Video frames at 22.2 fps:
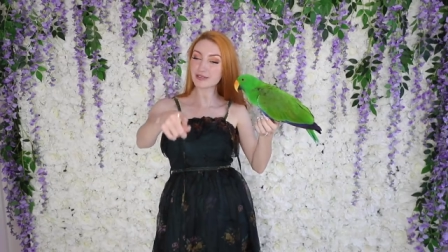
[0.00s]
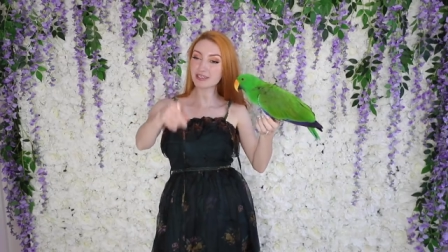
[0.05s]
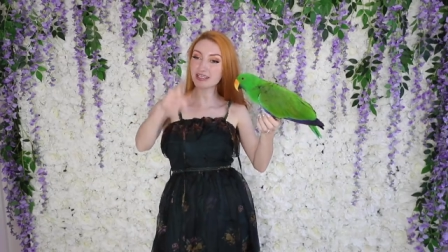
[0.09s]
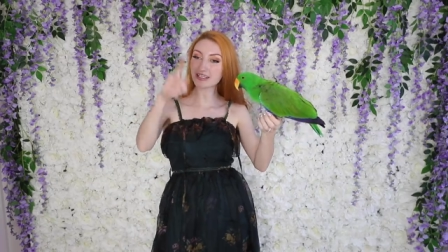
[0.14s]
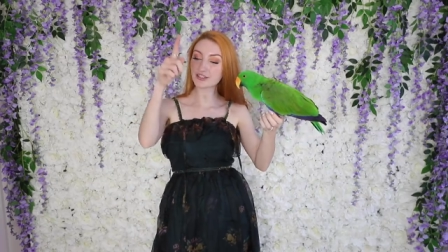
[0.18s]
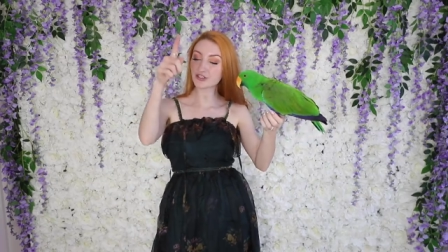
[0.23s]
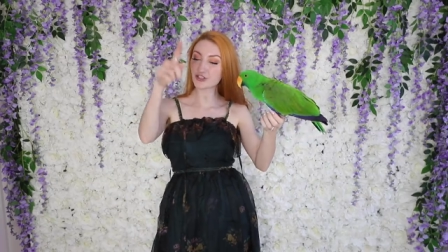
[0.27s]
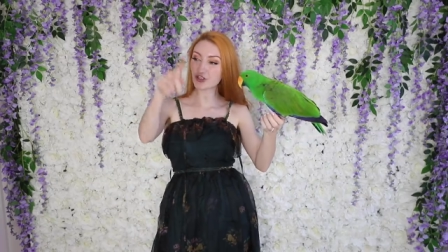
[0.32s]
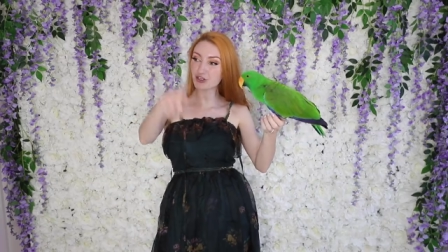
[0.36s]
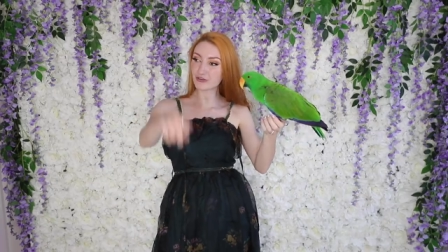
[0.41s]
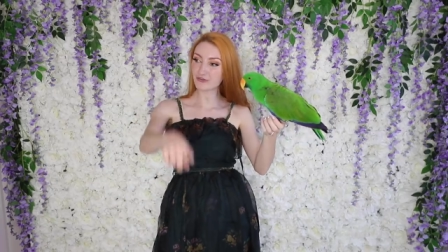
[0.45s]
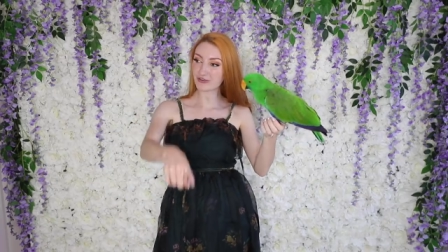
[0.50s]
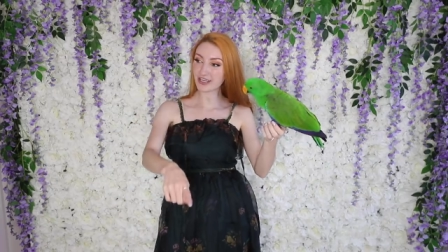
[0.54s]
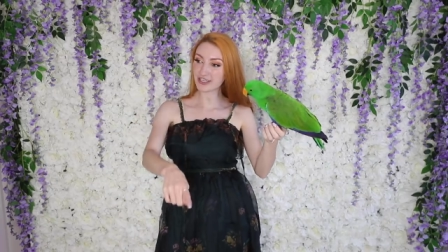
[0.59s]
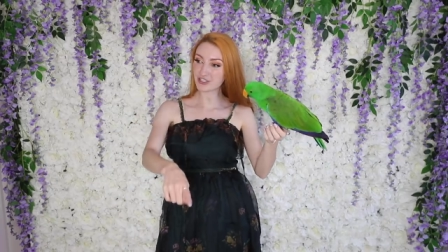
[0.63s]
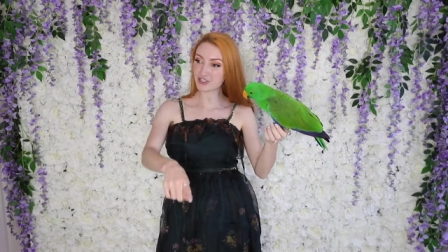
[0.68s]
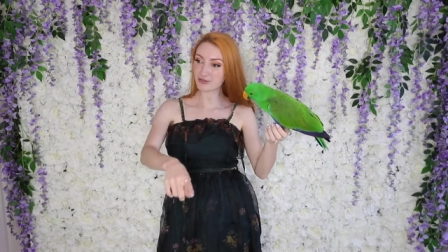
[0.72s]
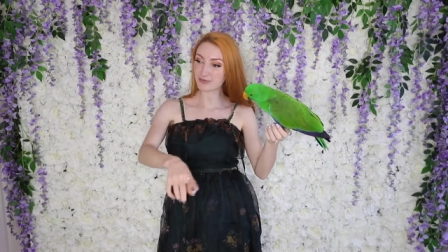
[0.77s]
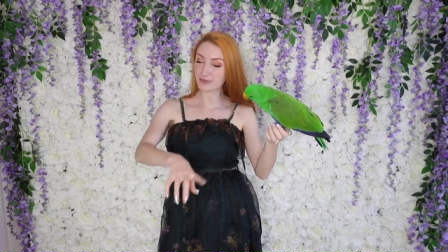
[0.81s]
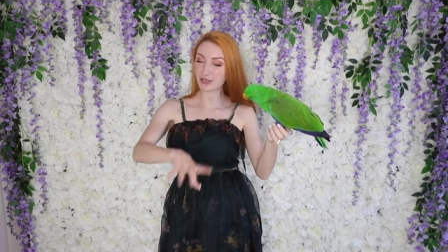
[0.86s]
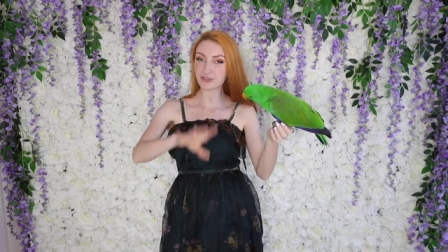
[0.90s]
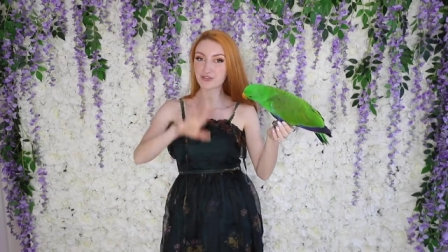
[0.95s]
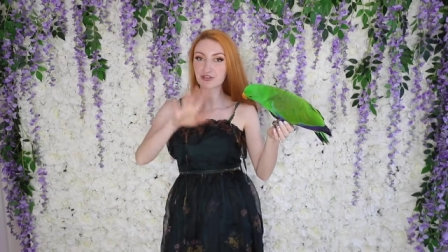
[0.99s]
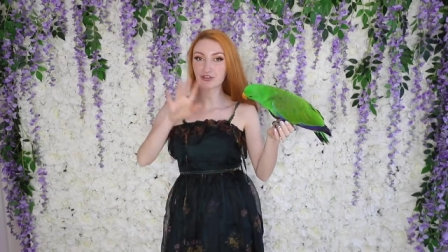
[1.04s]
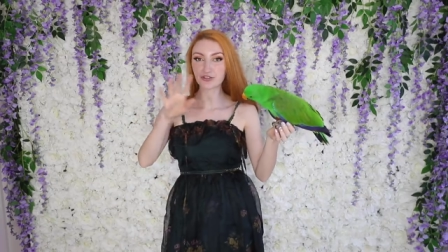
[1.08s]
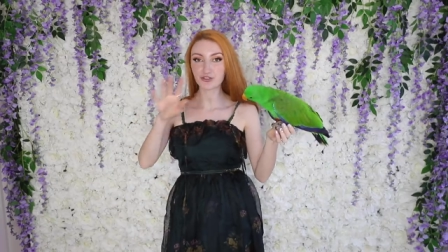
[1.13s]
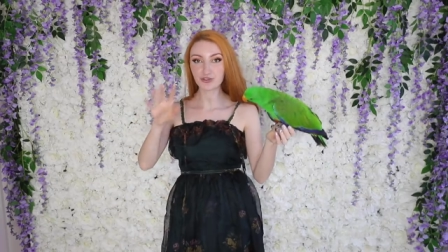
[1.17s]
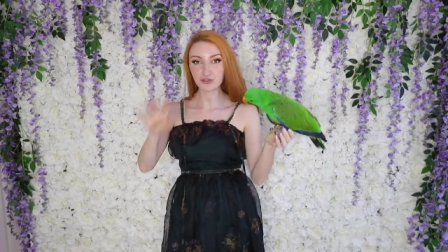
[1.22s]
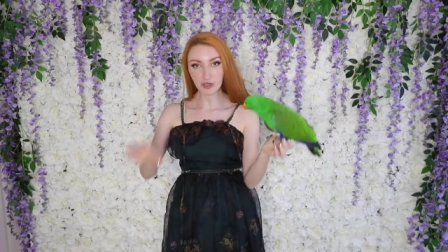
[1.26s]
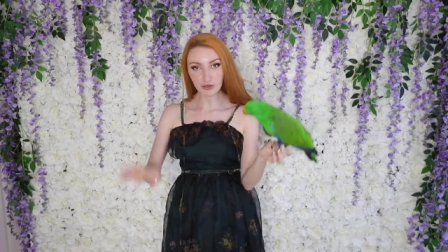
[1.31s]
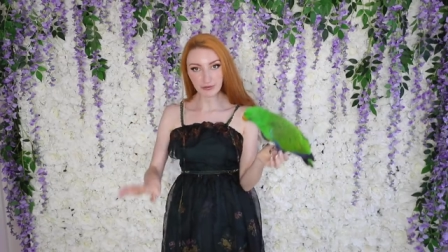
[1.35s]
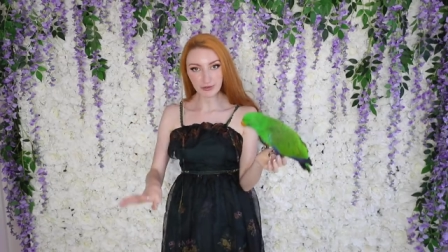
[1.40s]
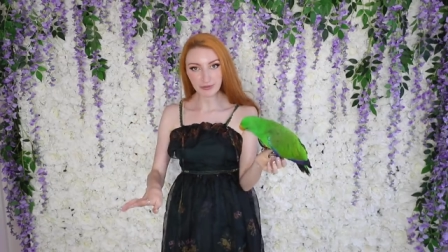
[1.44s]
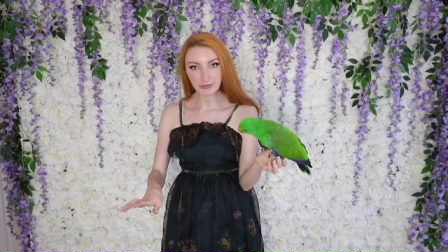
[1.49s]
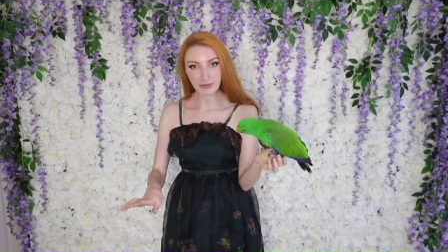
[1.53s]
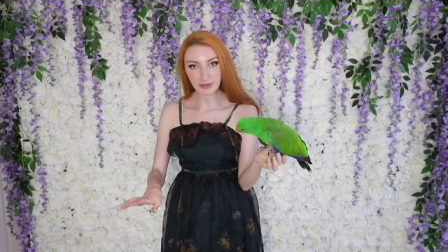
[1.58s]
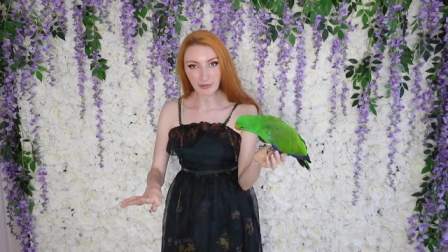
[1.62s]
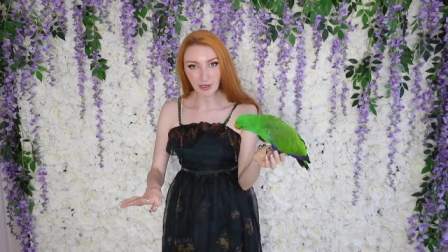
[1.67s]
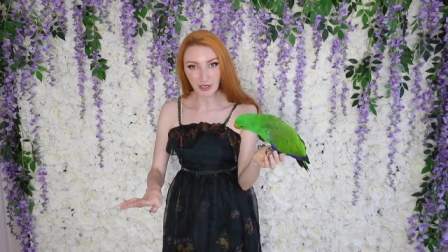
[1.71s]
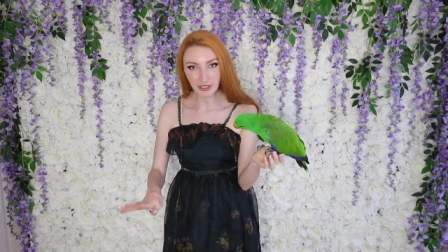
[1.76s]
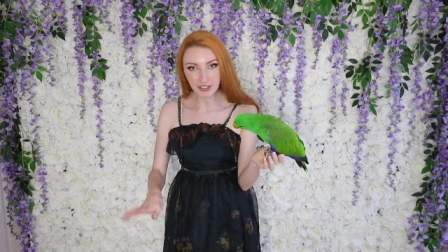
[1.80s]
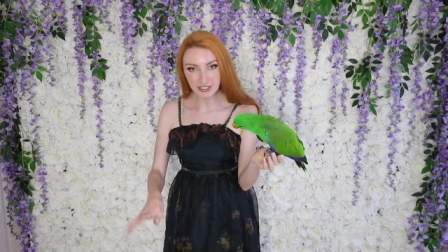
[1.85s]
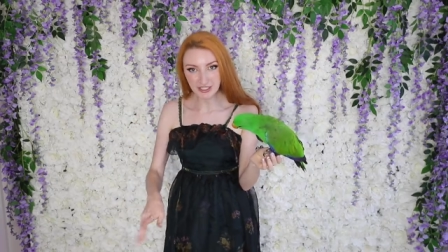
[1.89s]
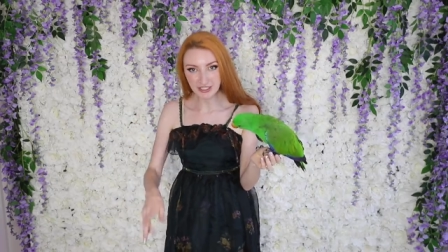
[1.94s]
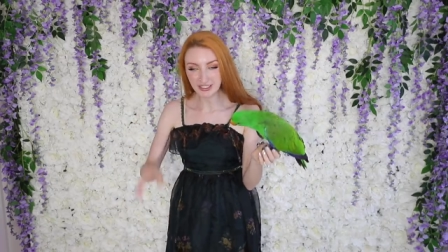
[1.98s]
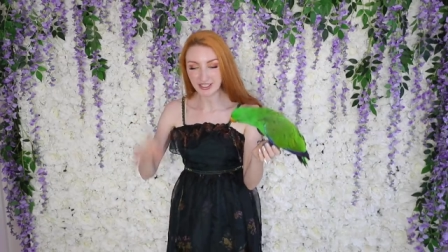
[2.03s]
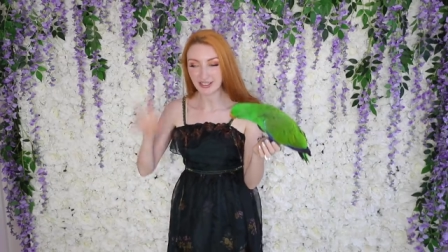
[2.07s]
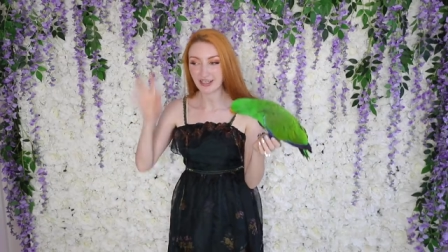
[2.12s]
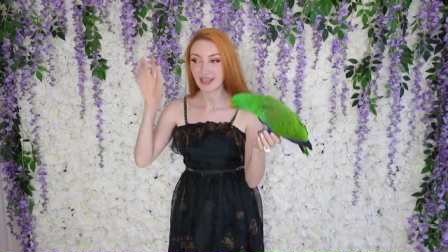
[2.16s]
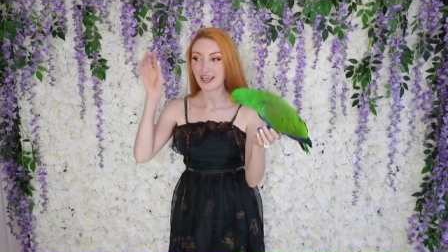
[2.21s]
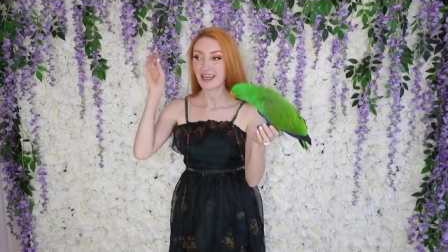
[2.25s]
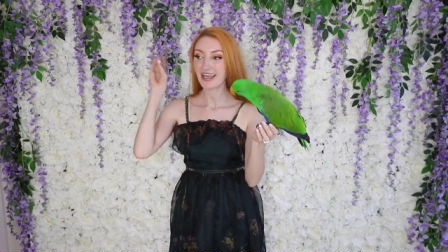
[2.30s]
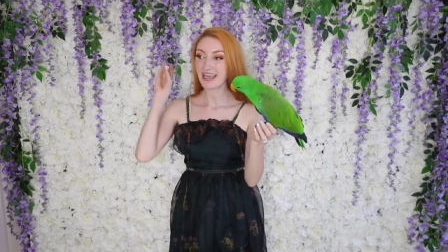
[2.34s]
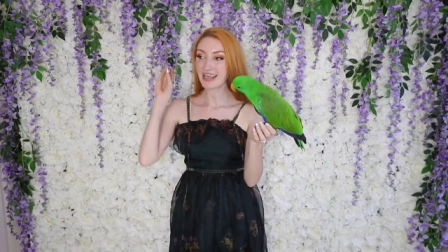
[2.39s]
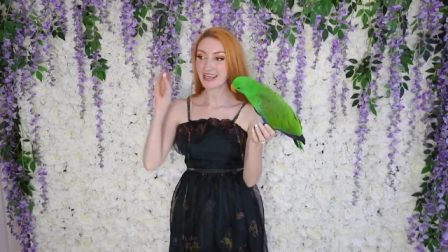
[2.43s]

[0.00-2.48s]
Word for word: and hit the notification bell so you know when we post it,